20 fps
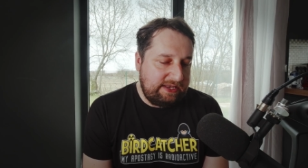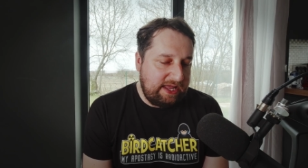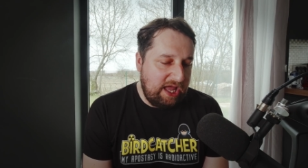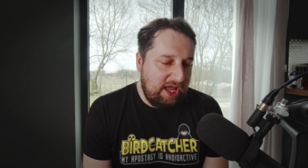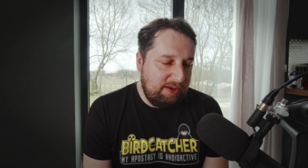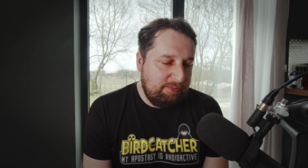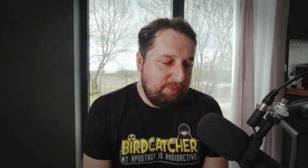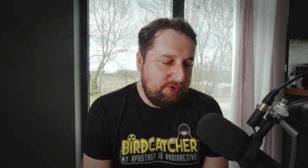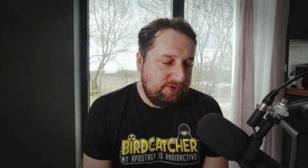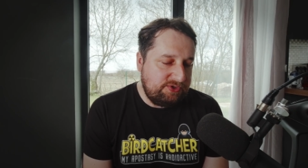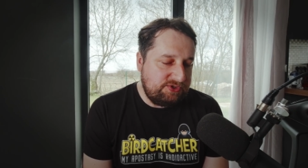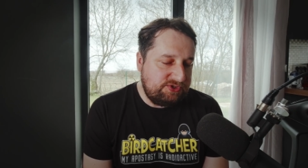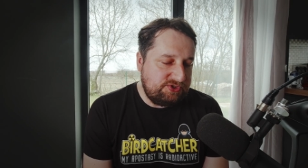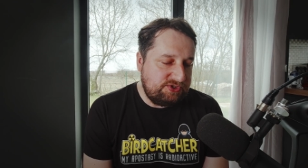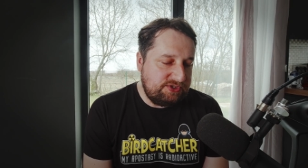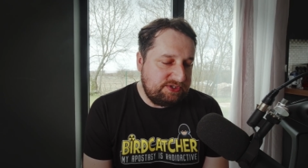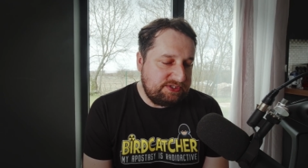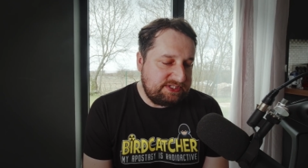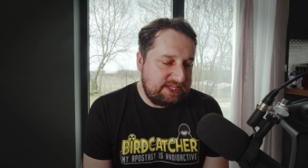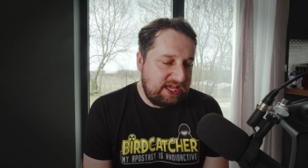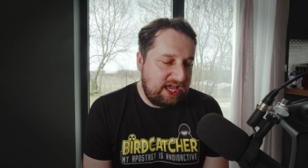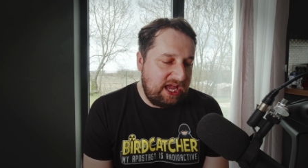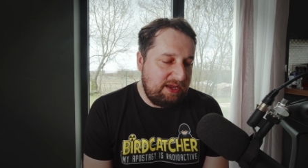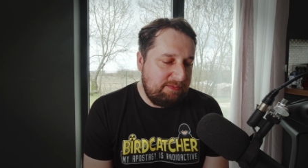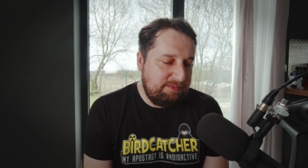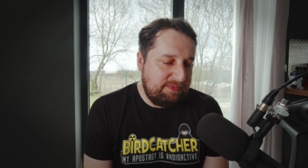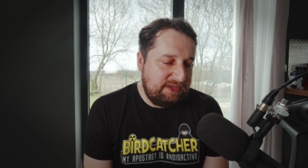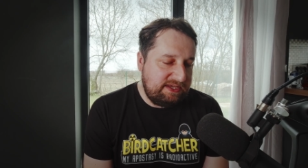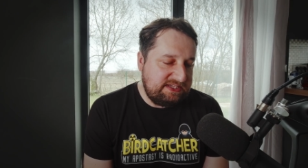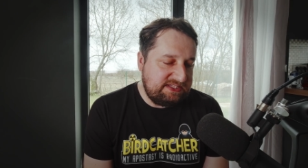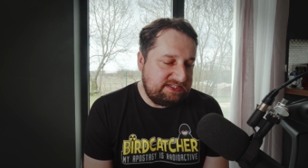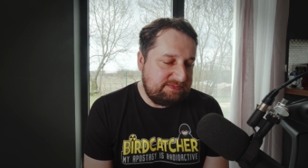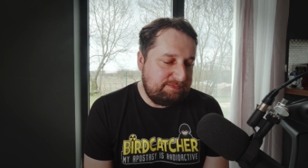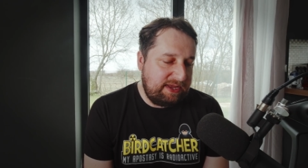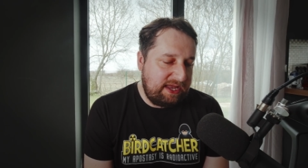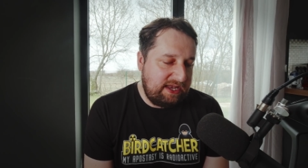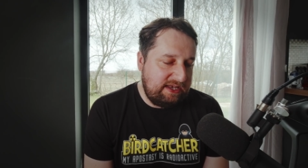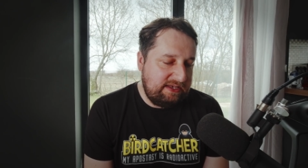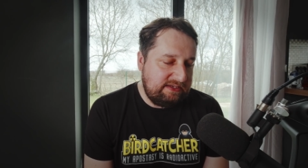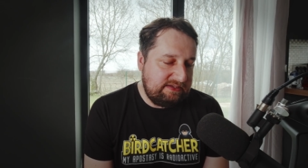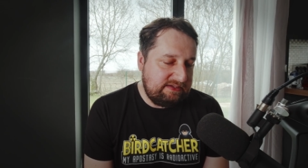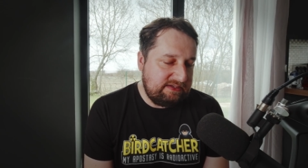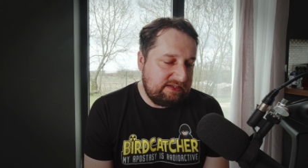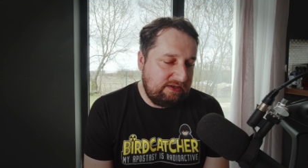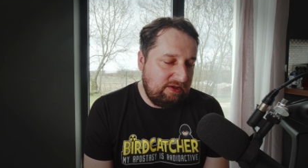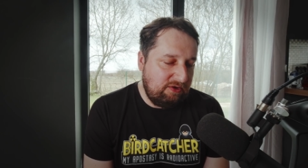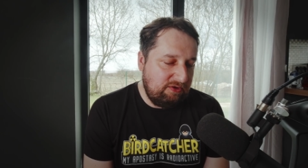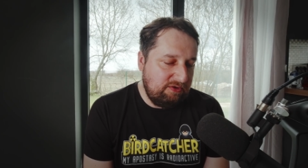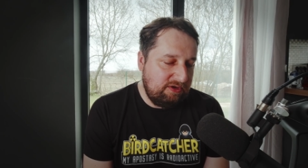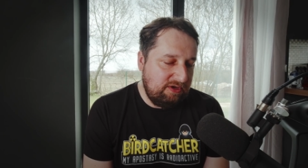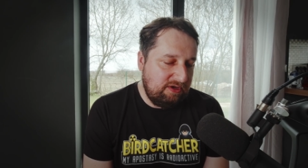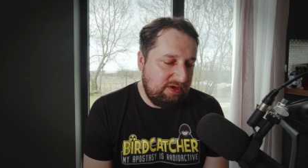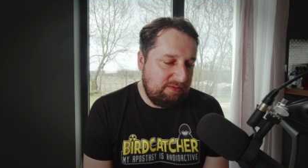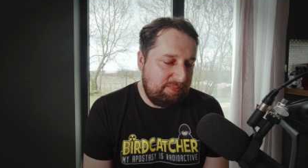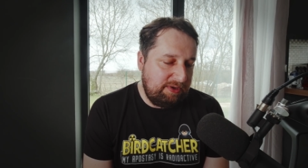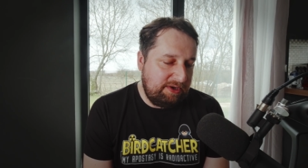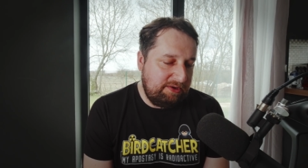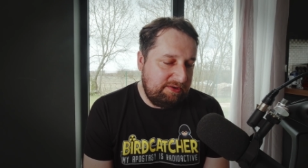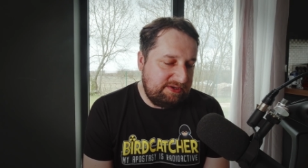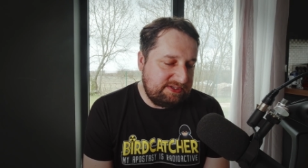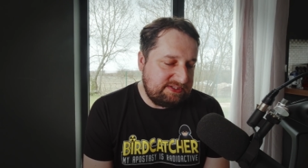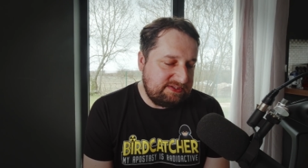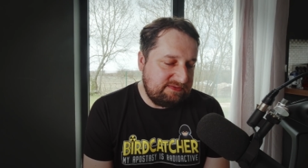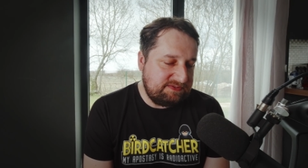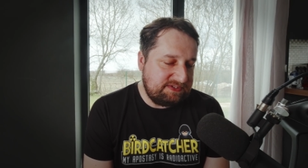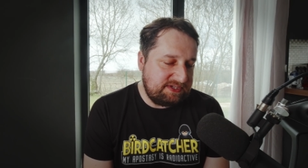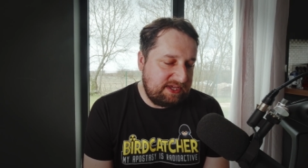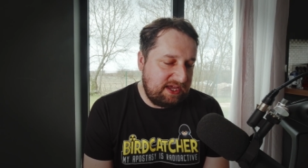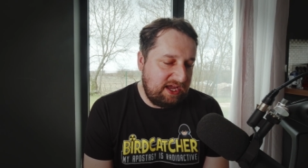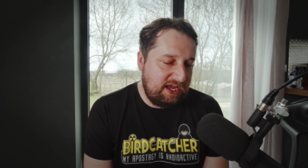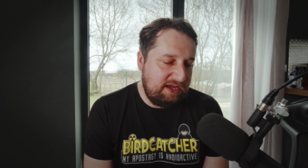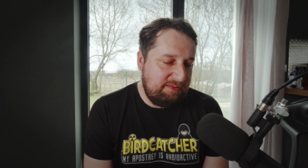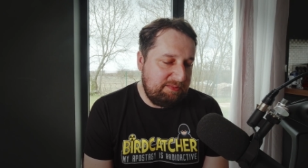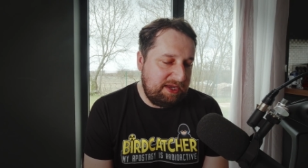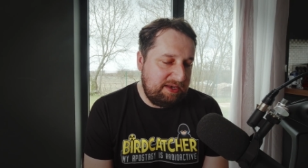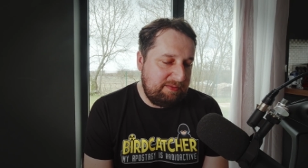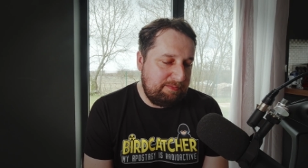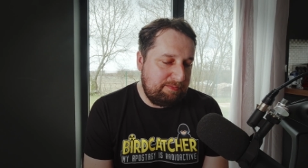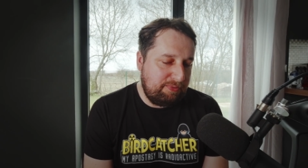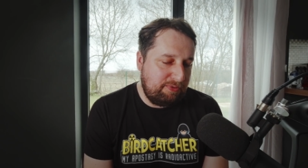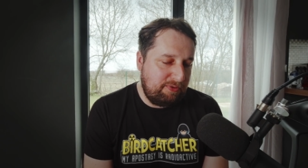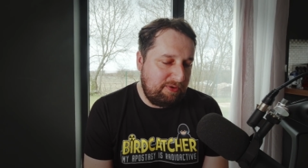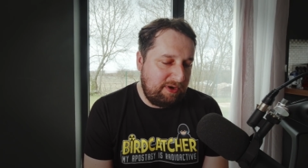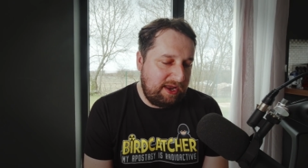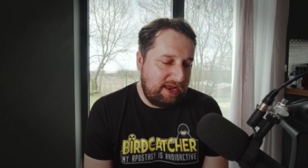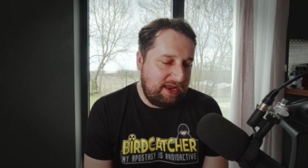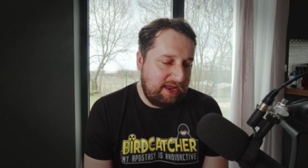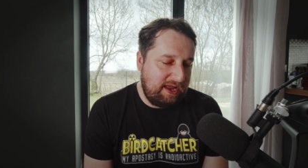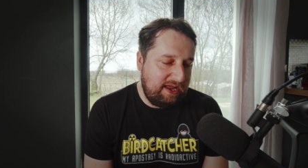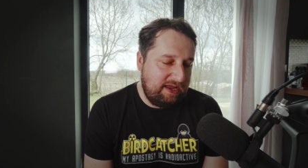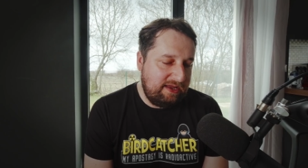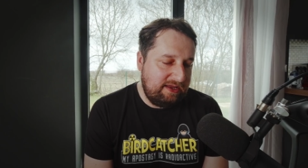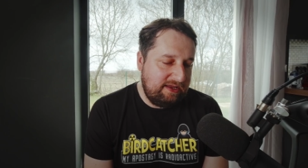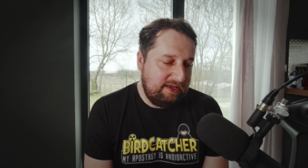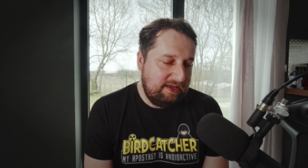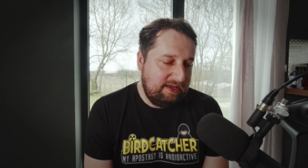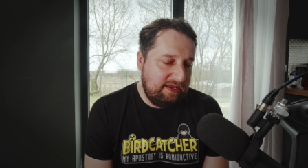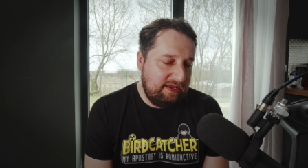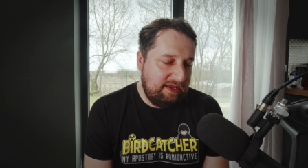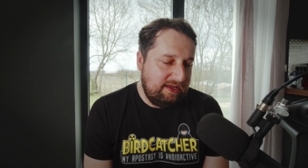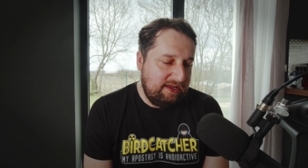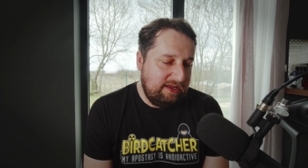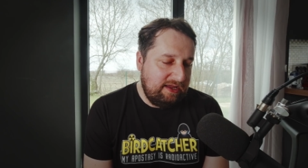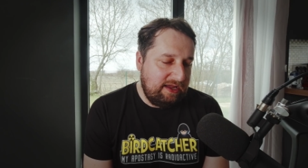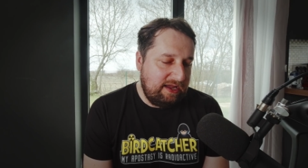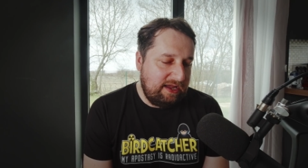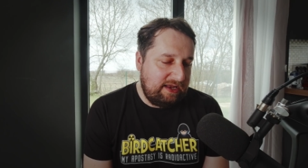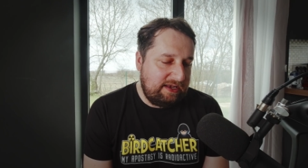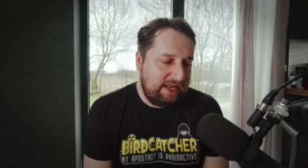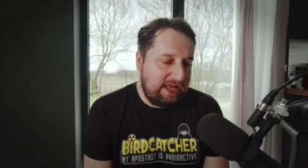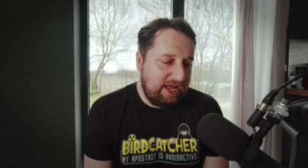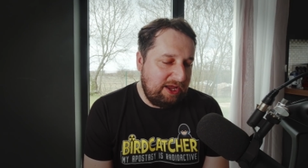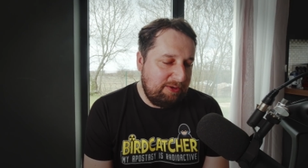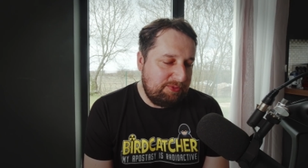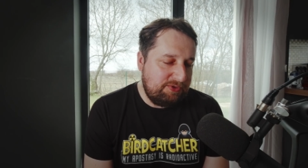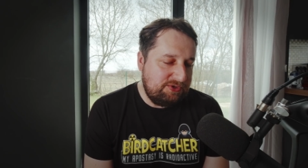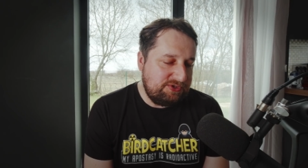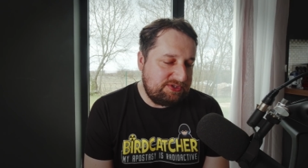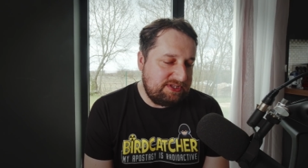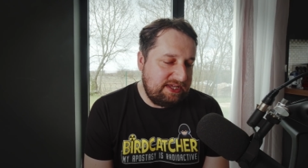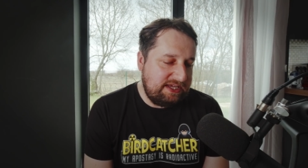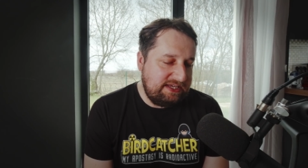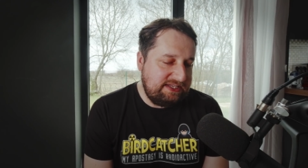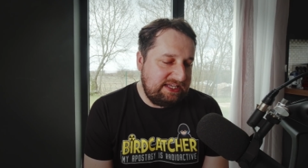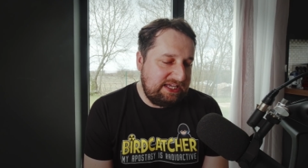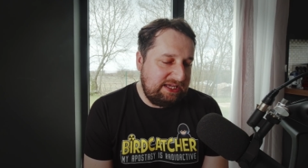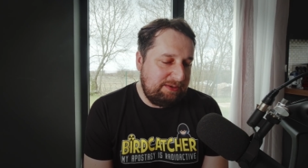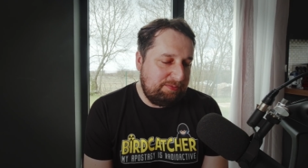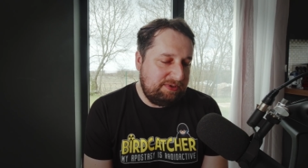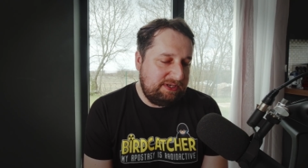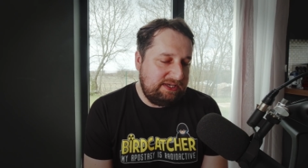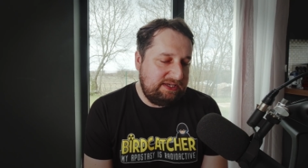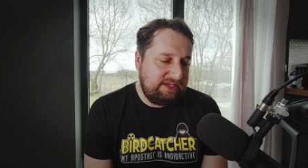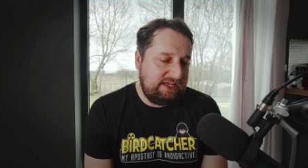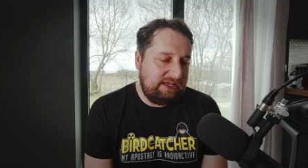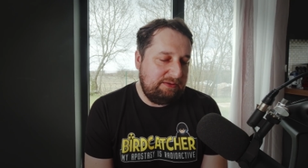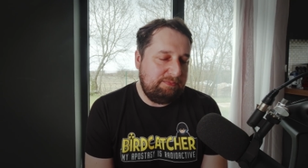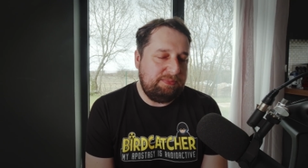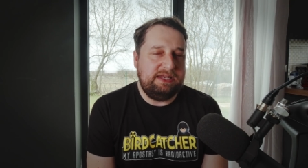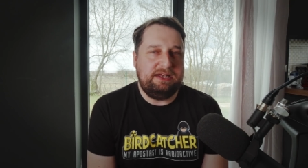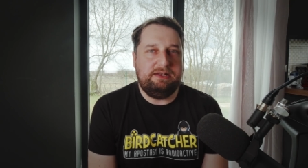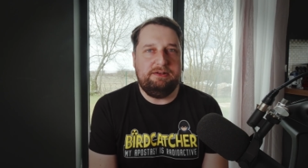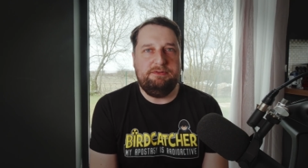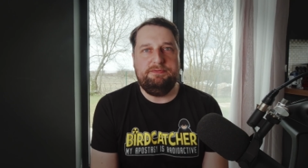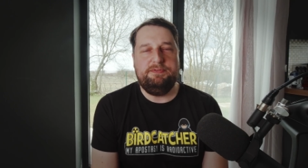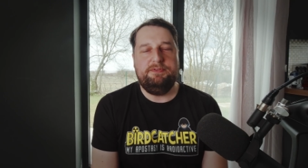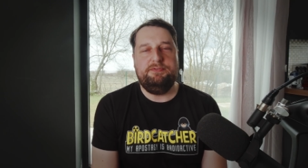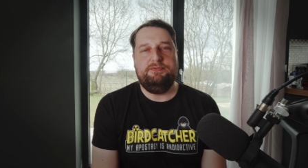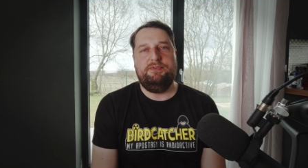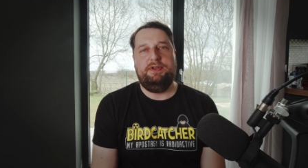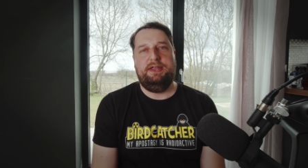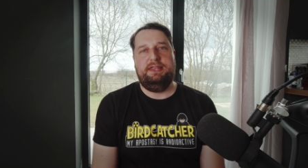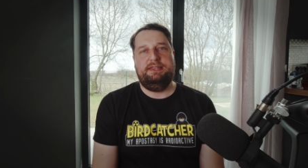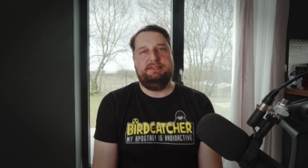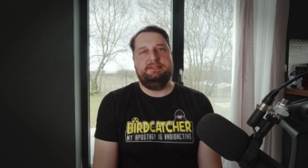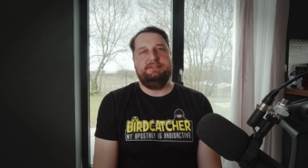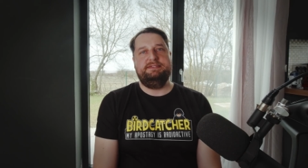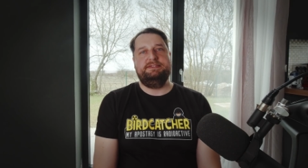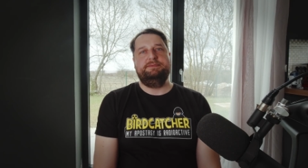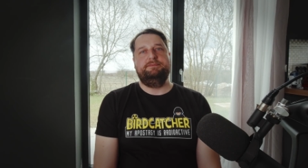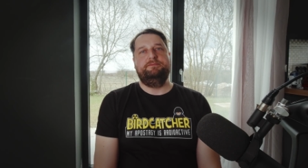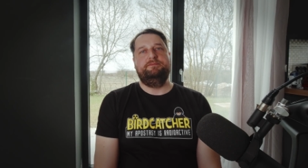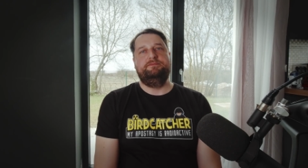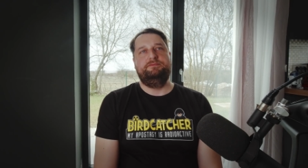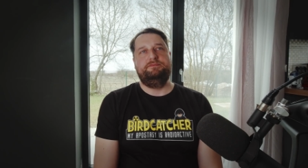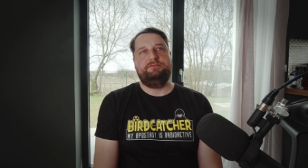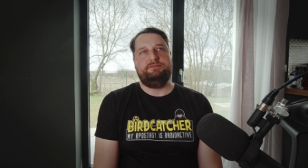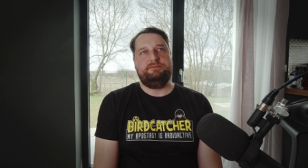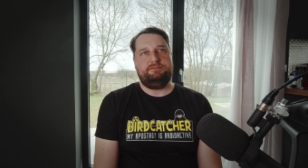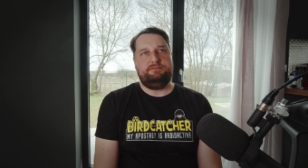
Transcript: and how much time they spend, long periods of time in prayer, and how much they deeply, deeply love the friends.